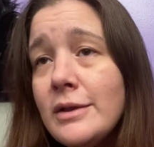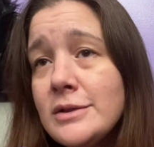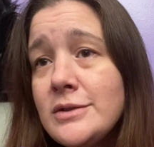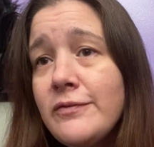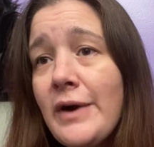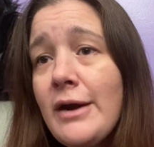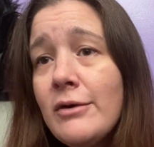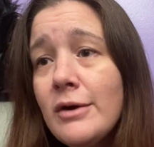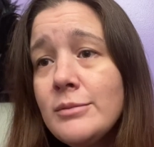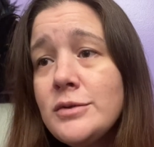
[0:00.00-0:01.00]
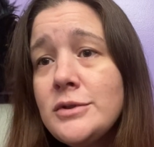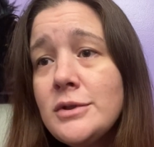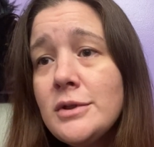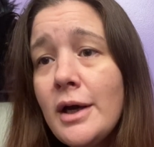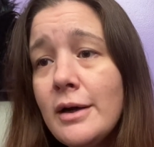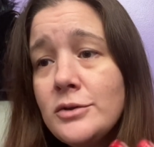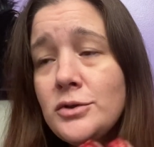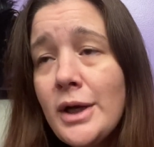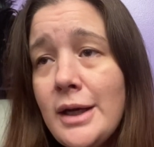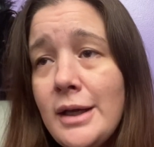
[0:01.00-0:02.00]
firearms
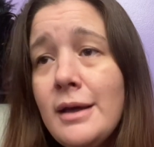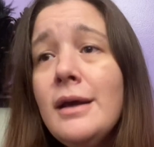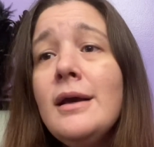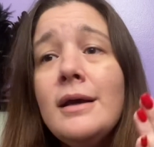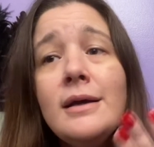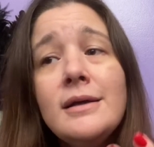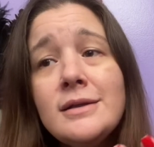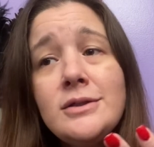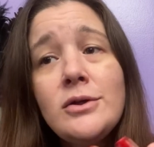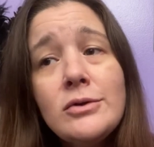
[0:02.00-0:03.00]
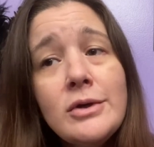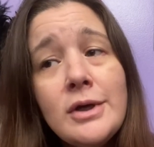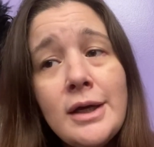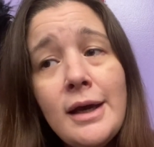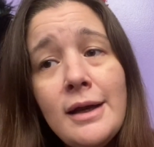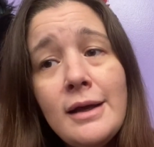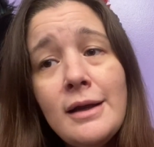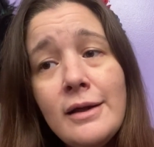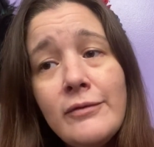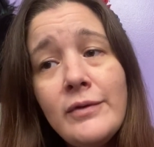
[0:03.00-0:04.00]
training is, you're looking at
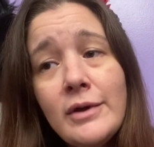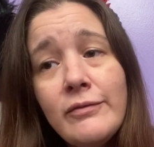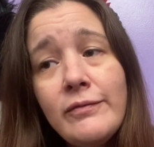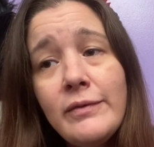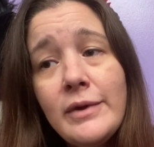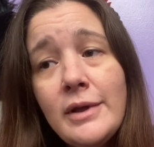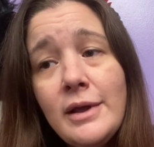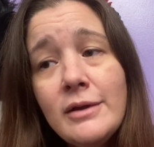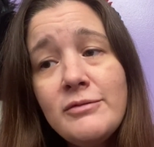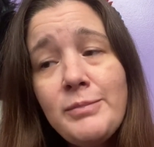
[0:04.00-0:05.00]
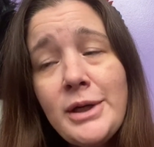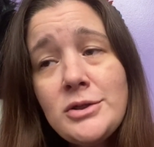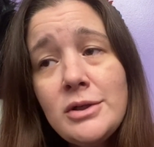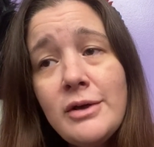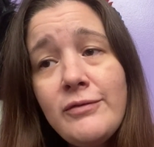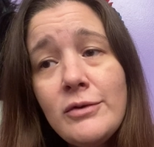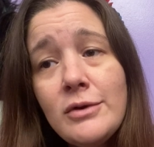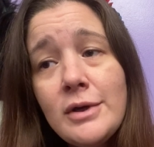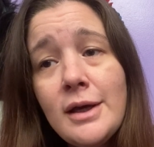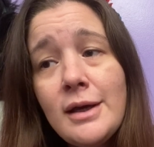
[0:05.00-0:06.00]
it, especially if you're
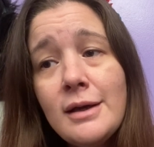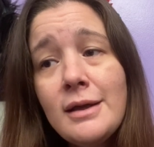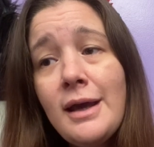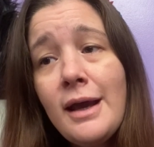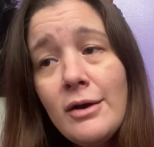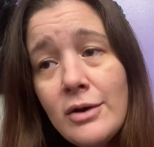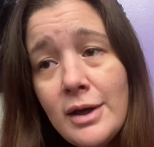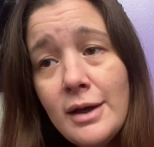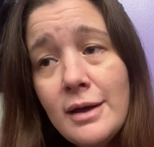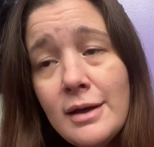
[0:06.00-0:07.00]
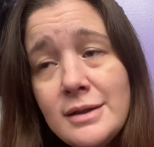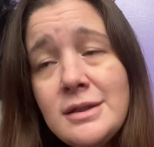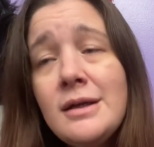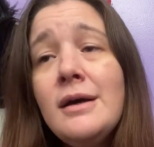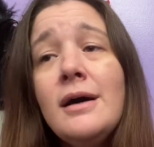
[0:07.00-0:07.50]
looking at carrying it,